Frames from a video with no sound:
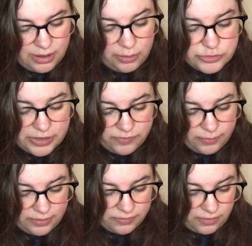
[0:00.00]
I know
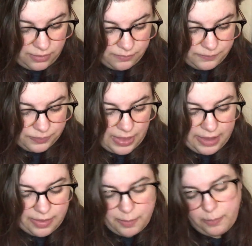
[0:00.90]
just where to start.
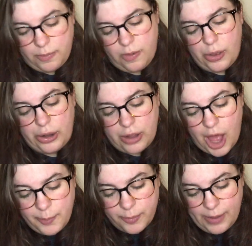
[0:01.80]
I click on a
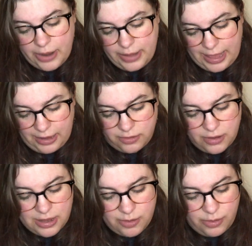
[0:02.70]
copper brown hand
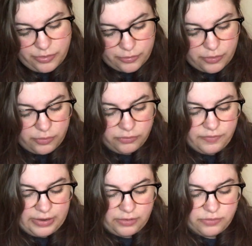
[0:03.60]
with her curled
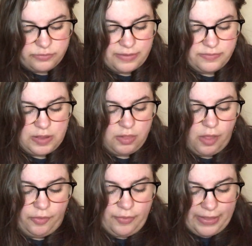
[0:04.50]
fingers resting
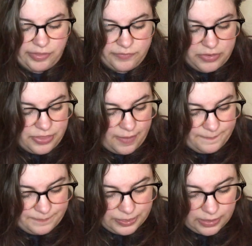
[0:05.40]
along the length of her
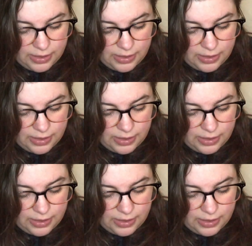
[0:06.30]
thumb.